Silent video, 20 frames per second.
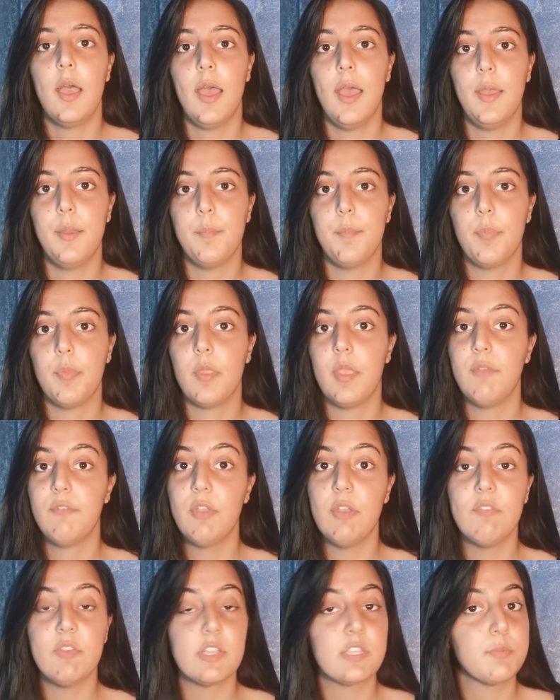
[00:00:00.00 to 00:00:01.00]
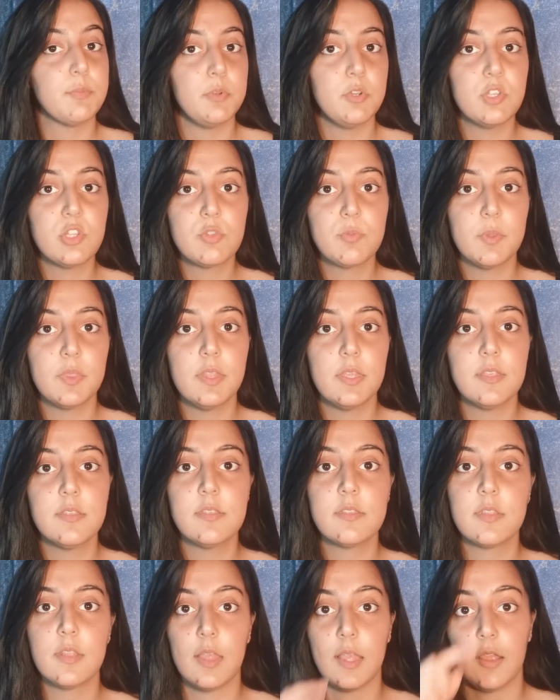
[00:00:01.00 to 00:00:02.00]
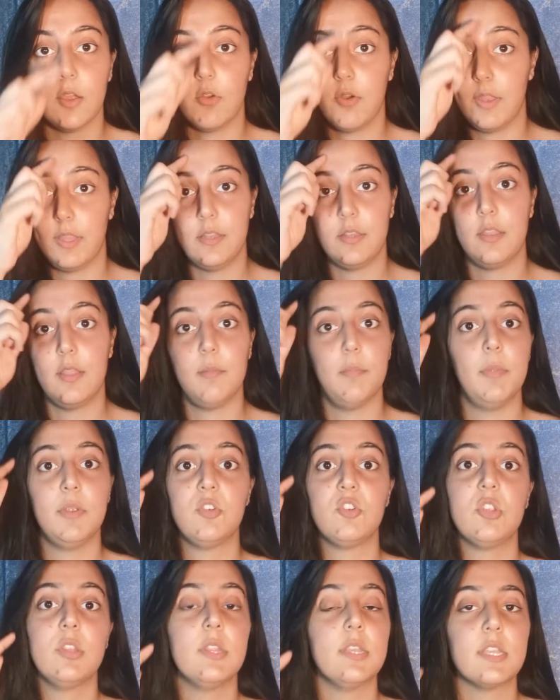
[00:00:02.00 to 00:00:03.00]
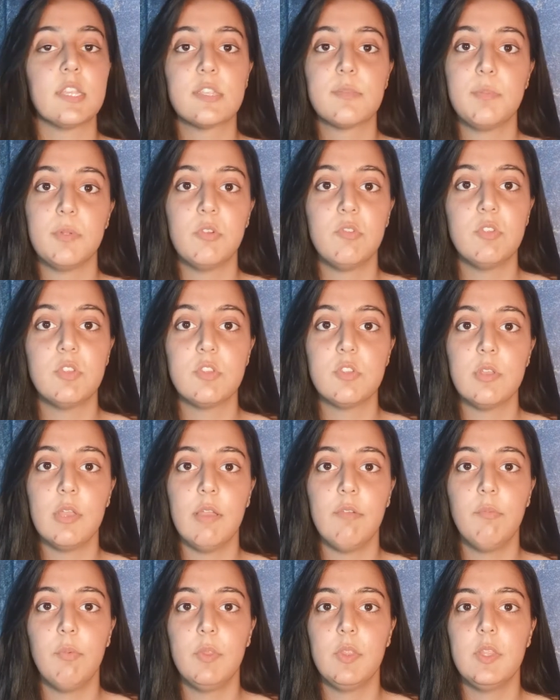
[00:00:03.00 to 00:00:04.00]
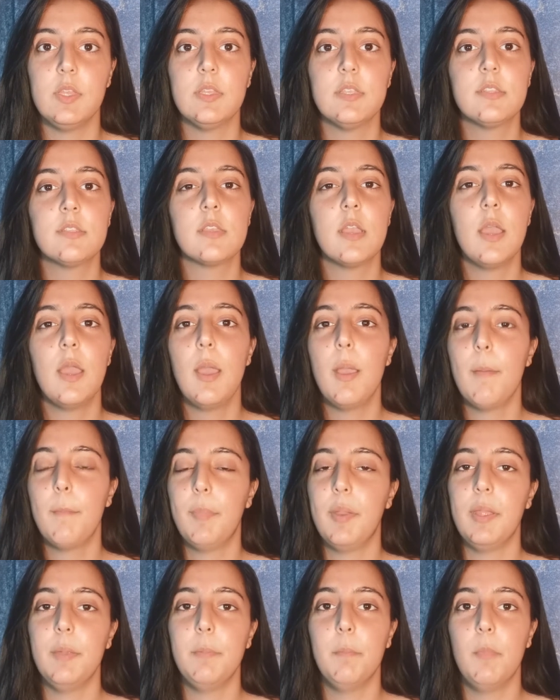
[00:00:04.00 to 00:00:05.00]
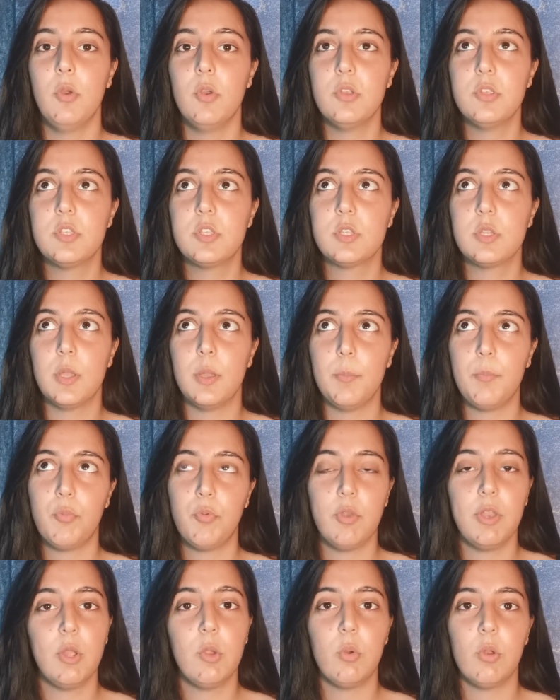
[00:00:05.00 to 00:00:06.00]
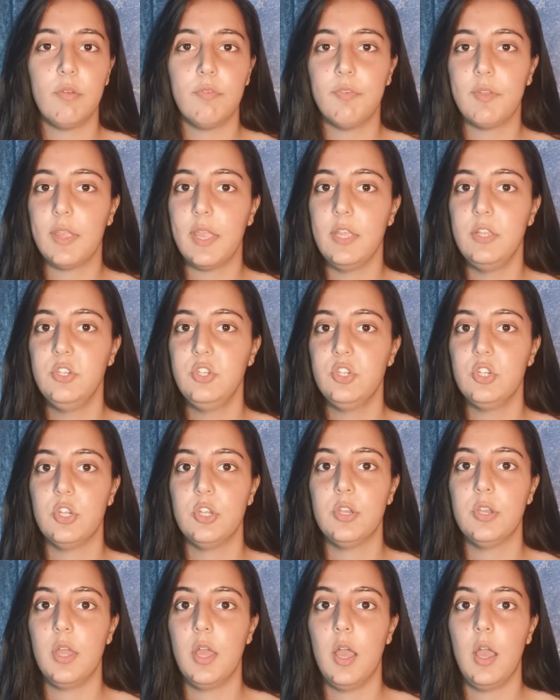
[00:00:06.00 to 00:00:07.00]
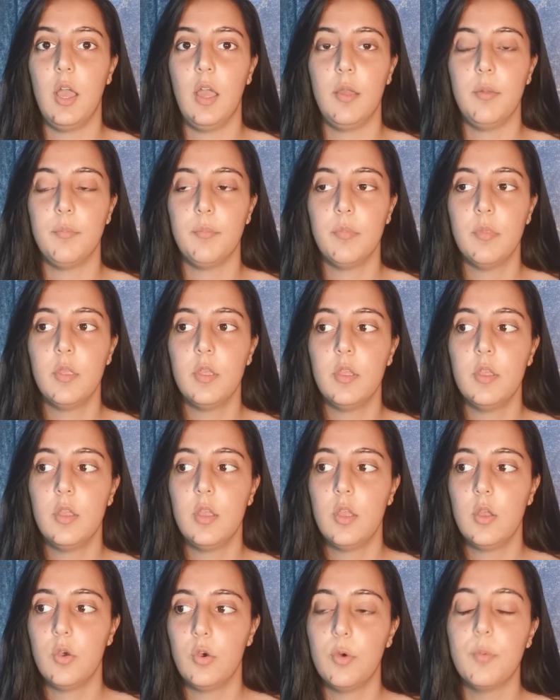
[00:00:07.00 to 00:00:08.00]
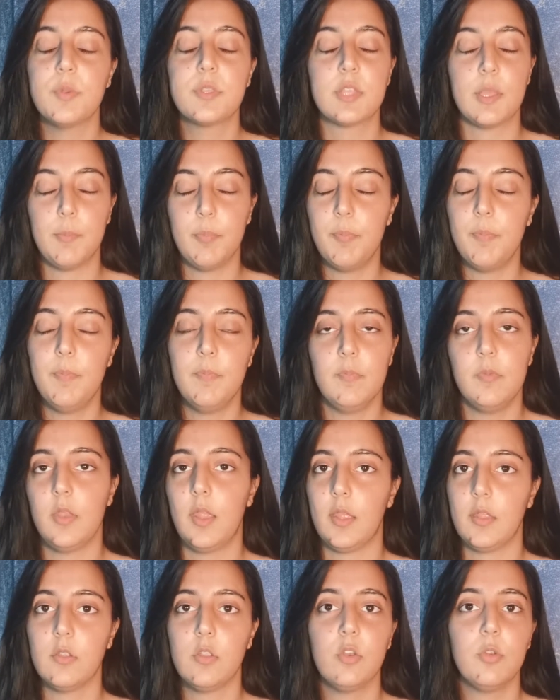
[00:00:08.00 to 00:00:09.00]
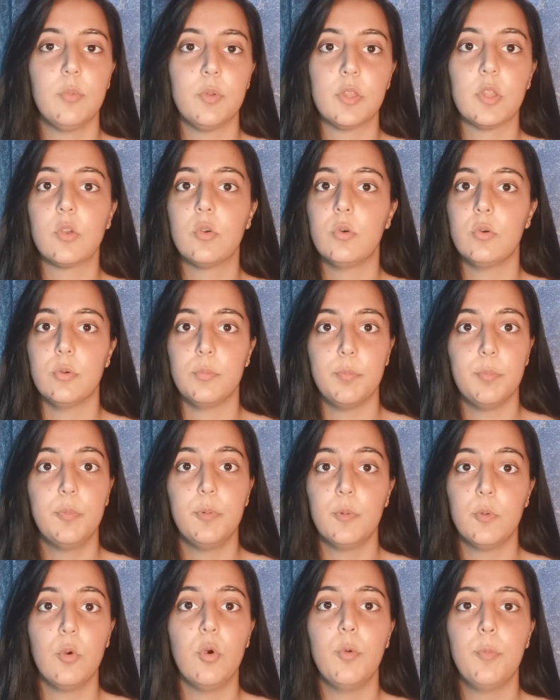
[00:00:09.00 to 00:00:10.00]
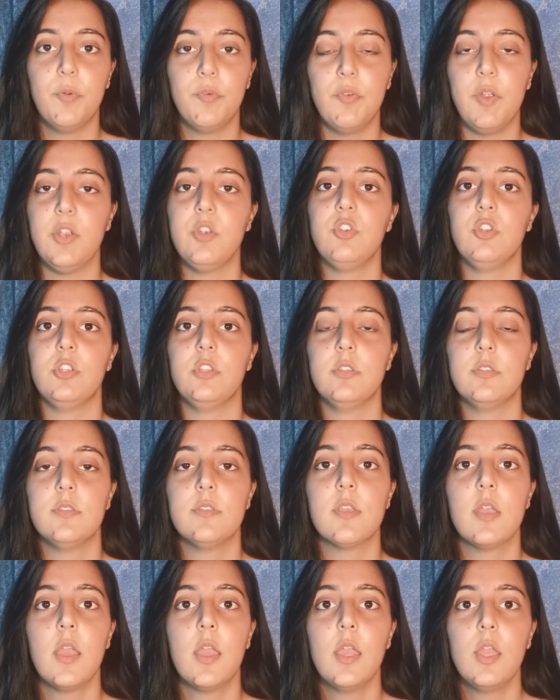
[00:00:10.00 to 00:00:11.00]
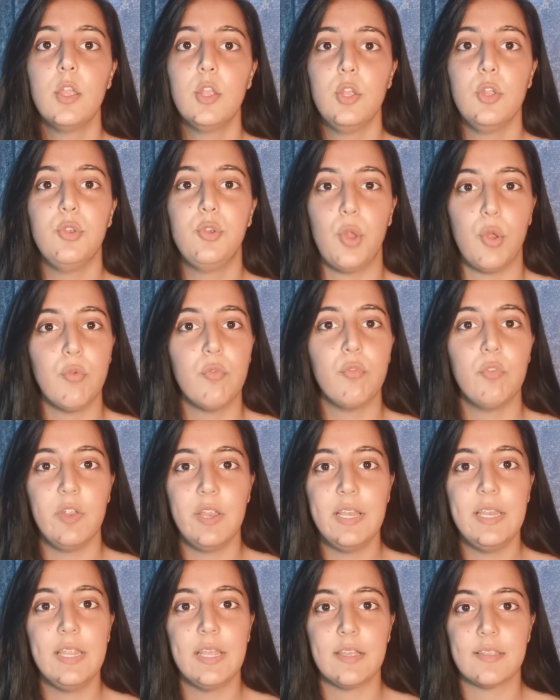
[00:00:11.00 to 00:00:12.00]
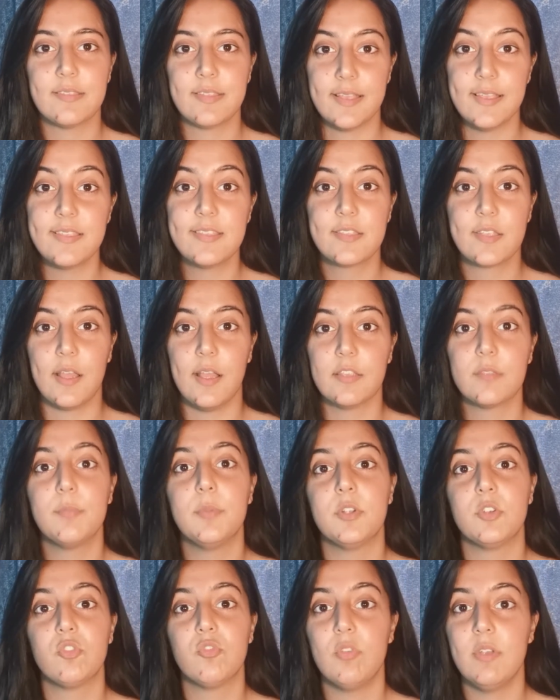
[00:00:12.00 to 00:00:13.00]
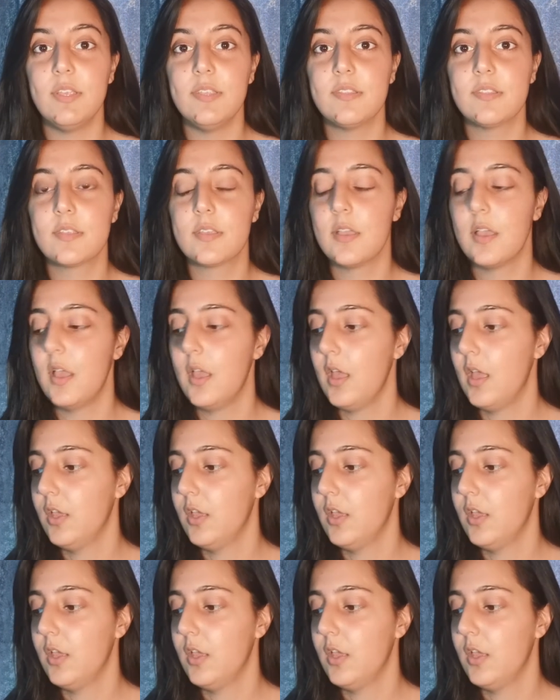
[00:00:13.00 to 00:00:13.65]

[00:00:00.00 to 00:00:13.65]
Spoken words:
If you have experience with this, then great, then mention the experience you have with this. But in most pre-qualification, almost like you know what the core professions, you don't really assess as much risk.